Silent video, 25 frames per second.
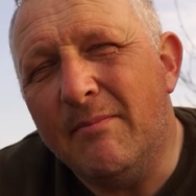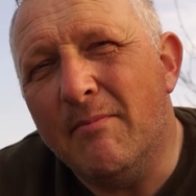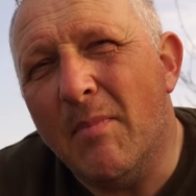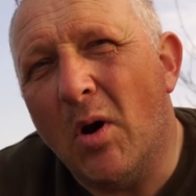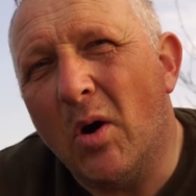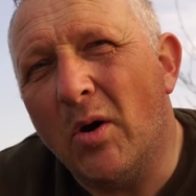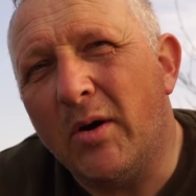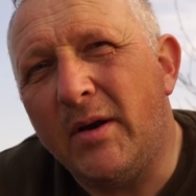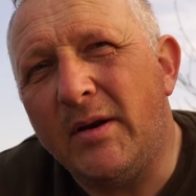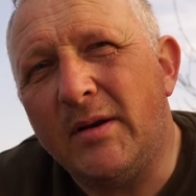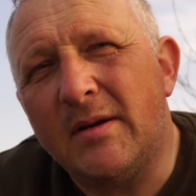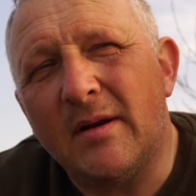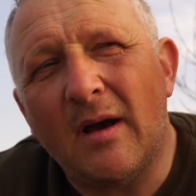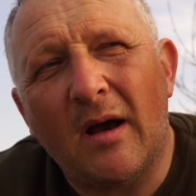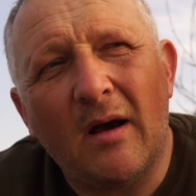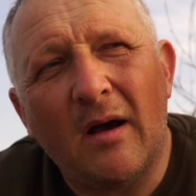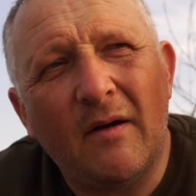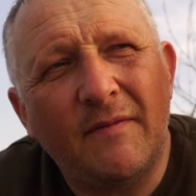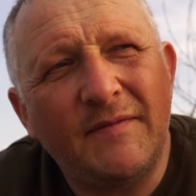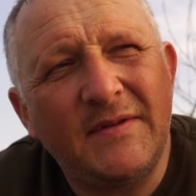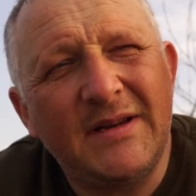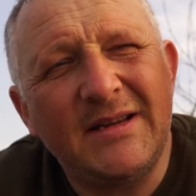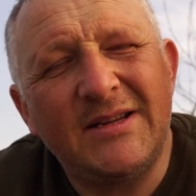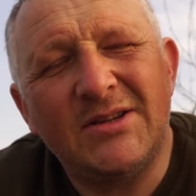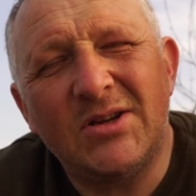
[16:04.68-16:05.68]
mind
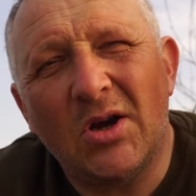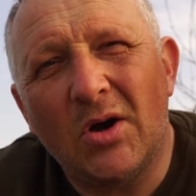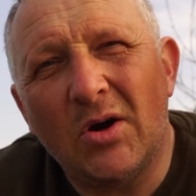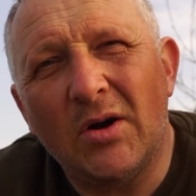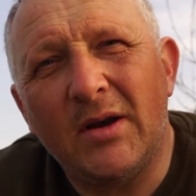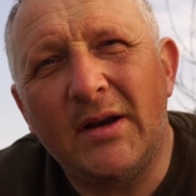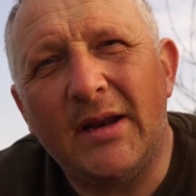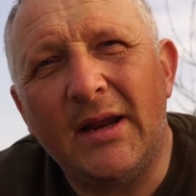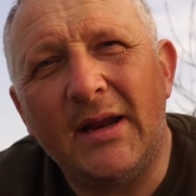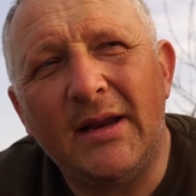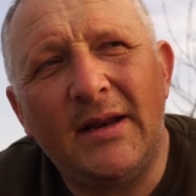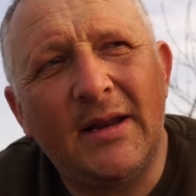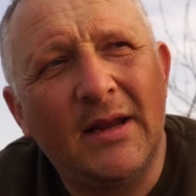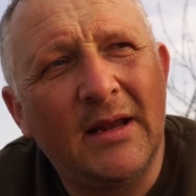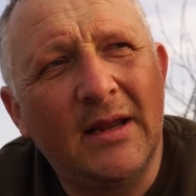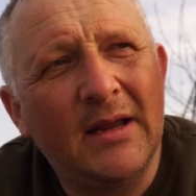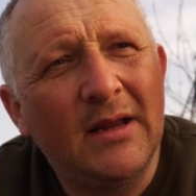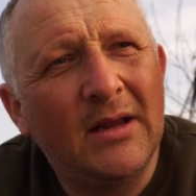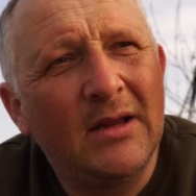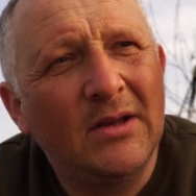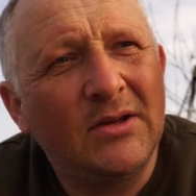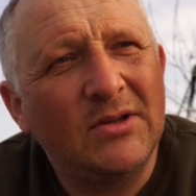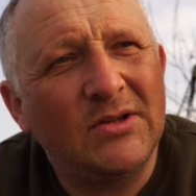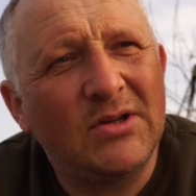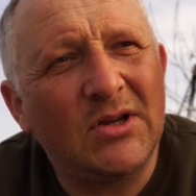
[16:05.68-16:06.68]
I've decided
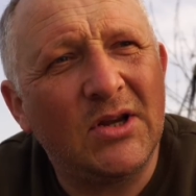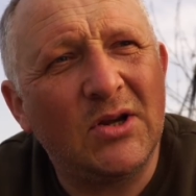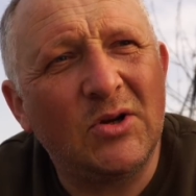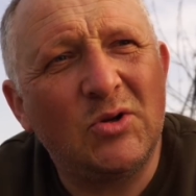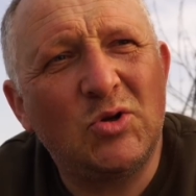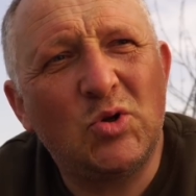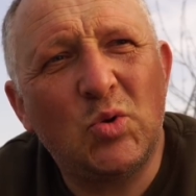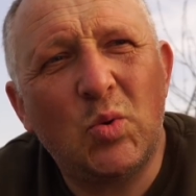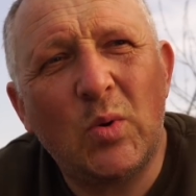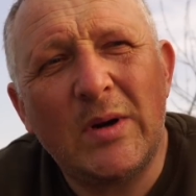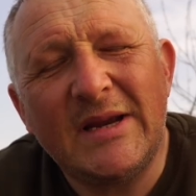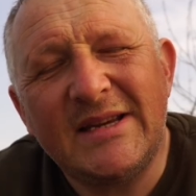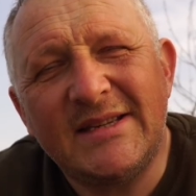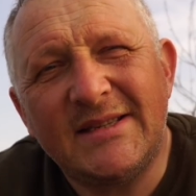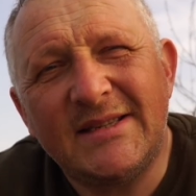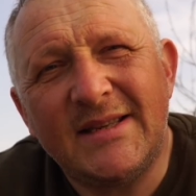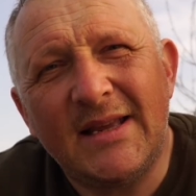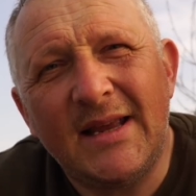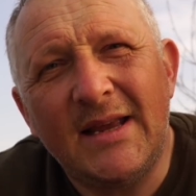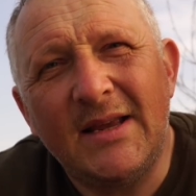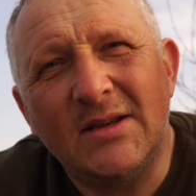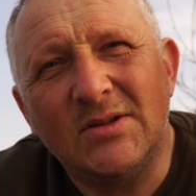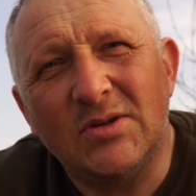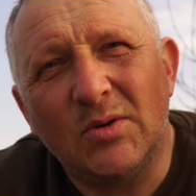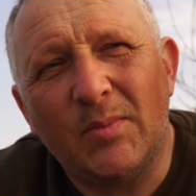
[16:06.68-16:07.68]
to twist
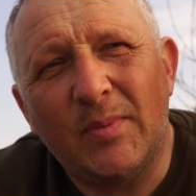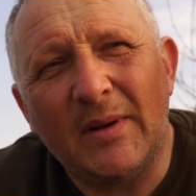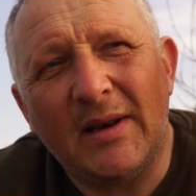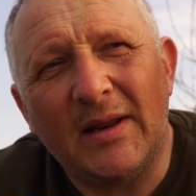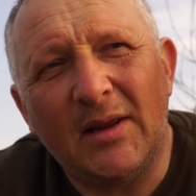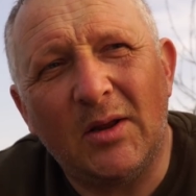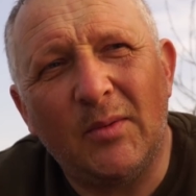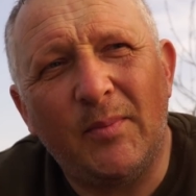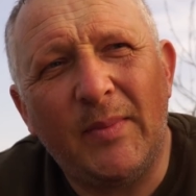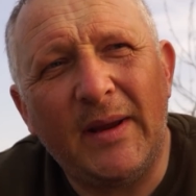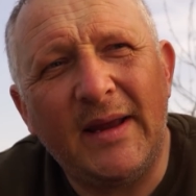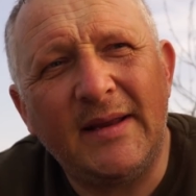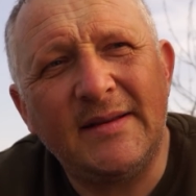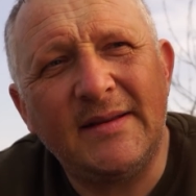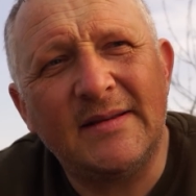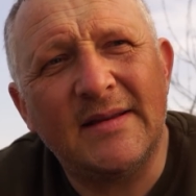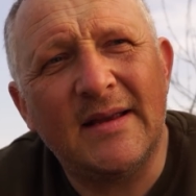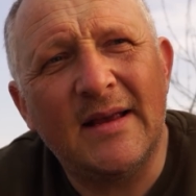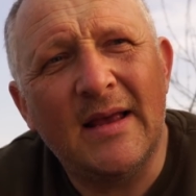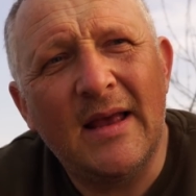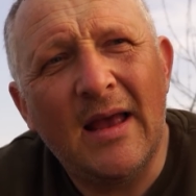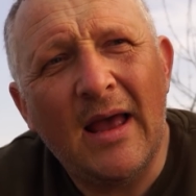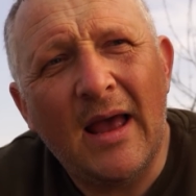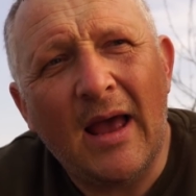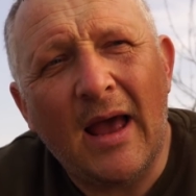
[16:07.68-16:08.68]
things up a little bit
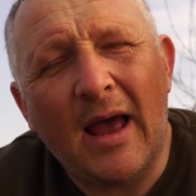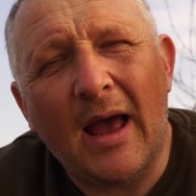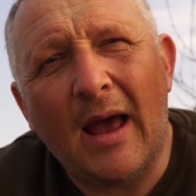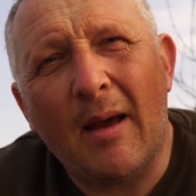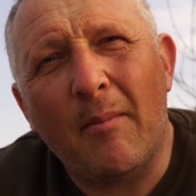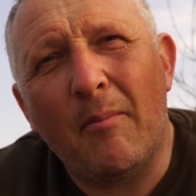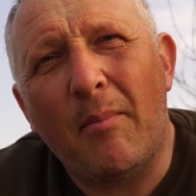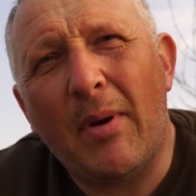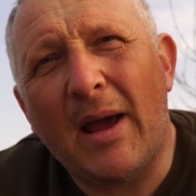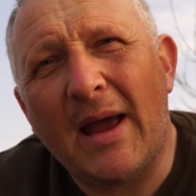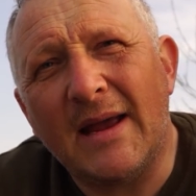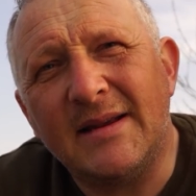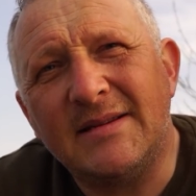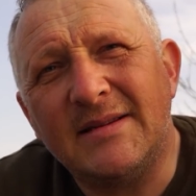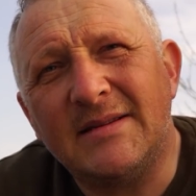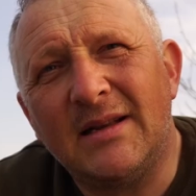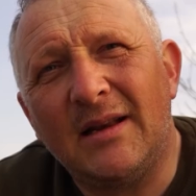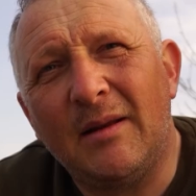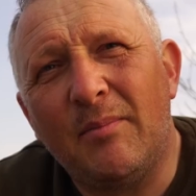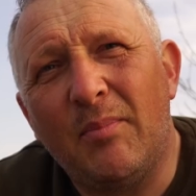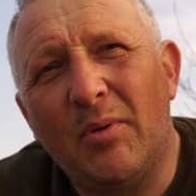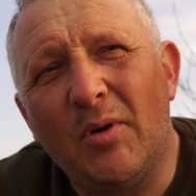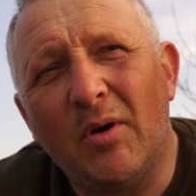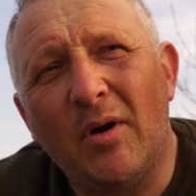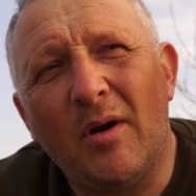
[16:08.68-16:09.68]
and basically
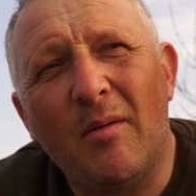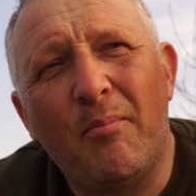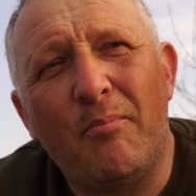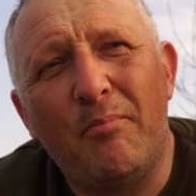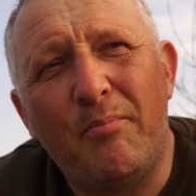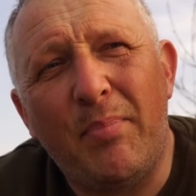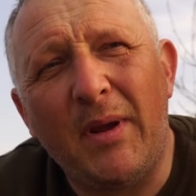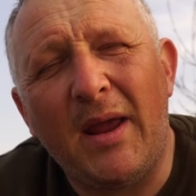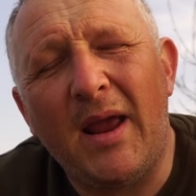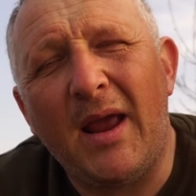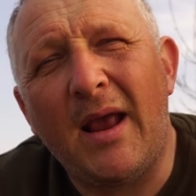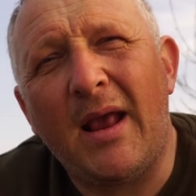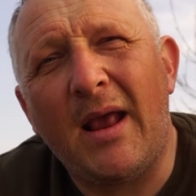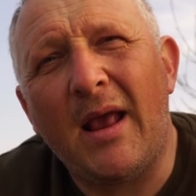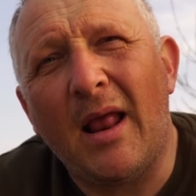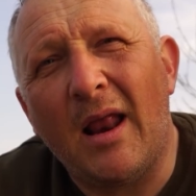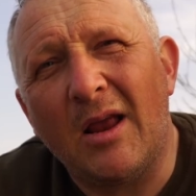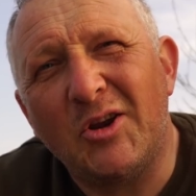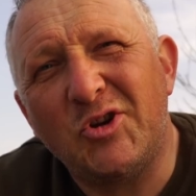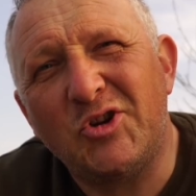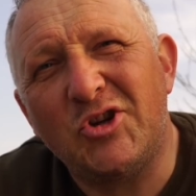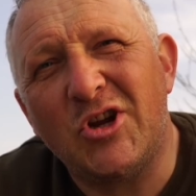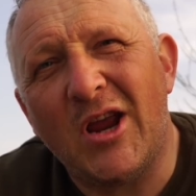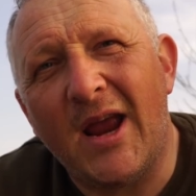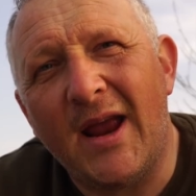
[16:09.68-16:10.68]
put a big
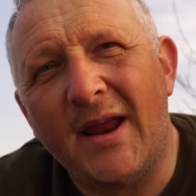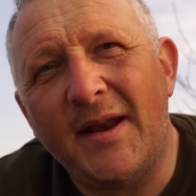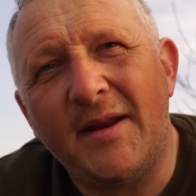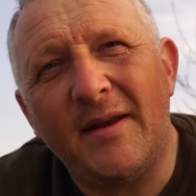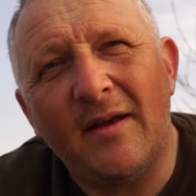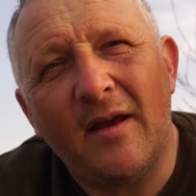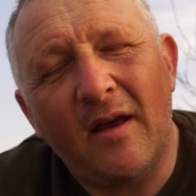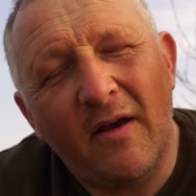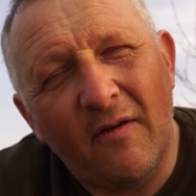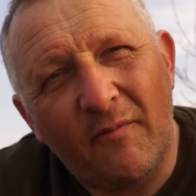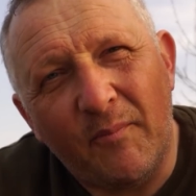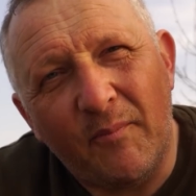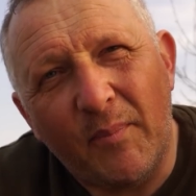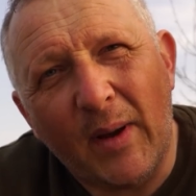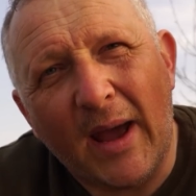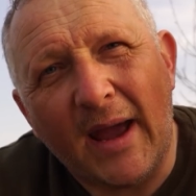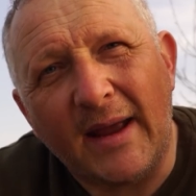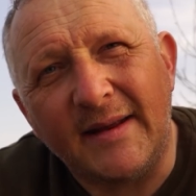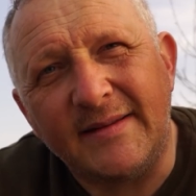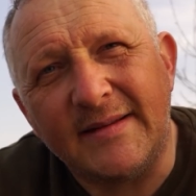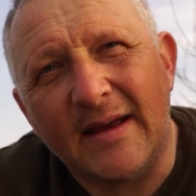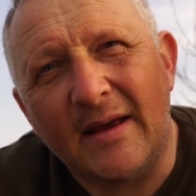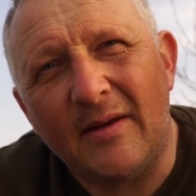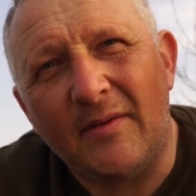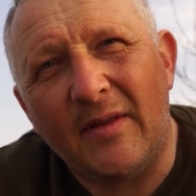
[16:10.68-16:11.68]
shed of
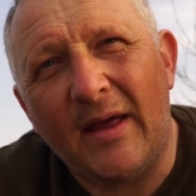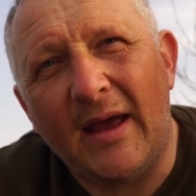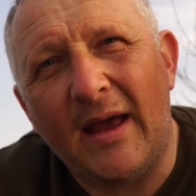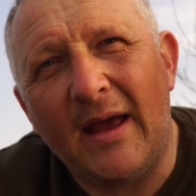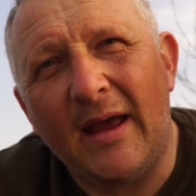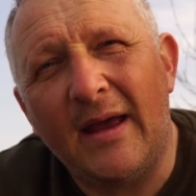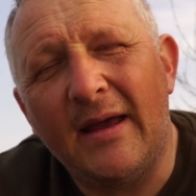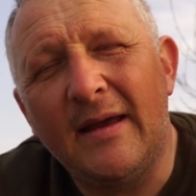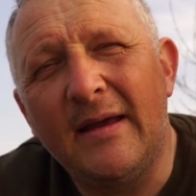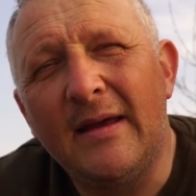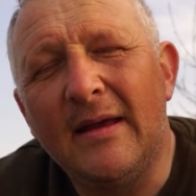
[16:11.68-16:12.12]
bait out there.